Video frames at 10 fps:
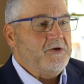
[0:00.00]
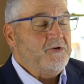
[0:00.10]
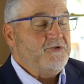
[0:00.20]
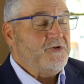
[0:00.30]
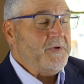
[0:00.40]

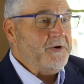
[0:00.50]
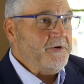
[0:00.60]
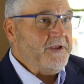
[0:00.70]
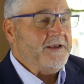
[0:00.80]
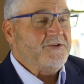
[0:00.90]
So here
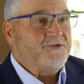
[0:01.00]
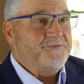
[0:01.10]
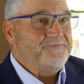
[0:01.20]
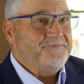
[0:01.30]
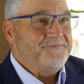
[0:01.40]
it is.
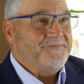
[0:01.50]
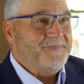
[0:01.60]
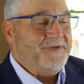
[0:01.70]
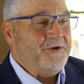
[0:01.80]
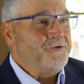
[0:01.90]

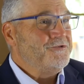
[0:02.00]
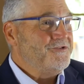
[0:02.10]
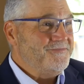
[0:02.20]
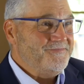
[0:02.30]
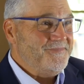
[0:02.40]

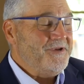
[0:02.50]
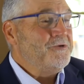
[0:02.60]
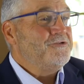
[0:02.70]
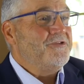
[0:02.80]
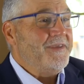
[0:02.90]
Here's
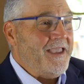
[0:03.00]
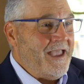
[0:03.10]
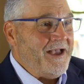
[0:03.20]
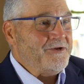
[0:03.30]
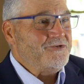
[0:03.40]
the
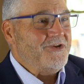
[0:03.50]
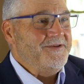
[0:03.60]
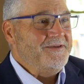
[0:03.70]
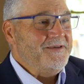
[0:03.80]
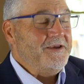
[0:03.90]
ask.
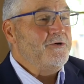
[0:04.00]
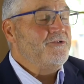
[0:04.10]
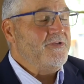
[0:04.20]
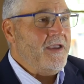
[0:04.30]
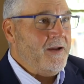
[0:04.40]

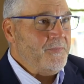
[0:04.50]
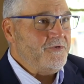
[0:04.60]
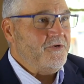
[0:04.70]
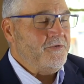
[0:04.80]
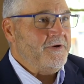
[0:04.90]
Here's the
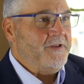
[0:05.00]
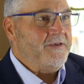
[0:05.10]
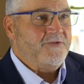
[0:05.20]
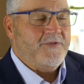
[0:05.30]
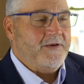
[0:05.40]

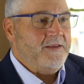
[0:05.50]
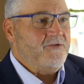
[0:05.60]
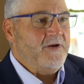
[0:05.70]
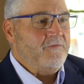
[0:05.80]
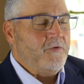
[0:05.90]
opportunities that each
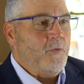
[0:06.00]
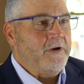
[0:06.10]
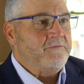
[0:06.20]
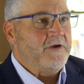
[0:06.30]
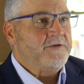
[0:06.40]
and every one
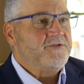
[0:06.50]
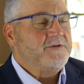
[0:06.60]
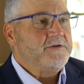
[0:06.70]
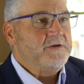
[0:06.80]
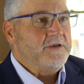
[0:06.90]
of us
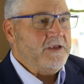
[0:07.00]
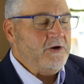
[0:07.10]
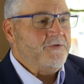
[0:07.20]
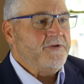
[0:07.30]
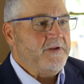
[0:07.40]

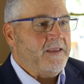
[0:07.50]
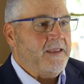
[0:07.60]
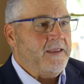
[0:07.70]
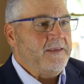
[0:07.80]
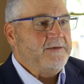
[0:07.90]
here
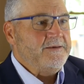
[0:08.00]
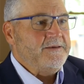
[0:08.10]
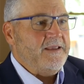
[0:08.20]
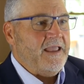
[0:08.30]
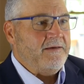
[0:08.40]
today
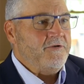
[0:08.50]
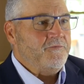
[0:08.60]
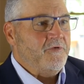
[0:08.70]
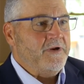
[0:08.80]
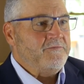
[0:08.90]
have in
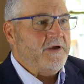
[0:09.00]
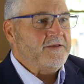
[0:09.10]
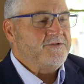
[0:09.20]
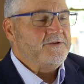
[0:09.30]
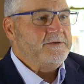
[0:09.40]
front of us.